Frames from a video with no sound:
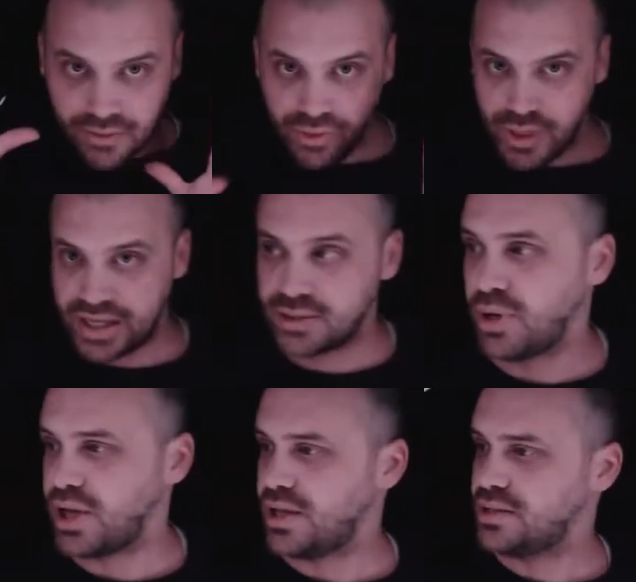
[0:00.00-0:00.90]
That's
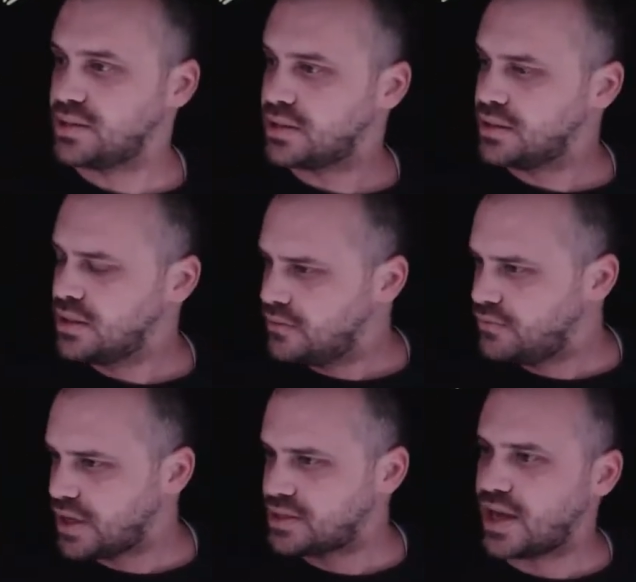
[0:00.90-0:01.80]
my answer.
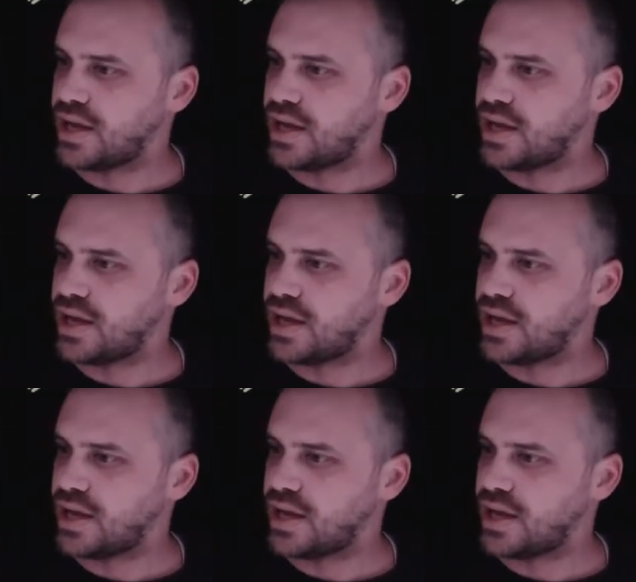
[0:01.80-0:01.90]
Vector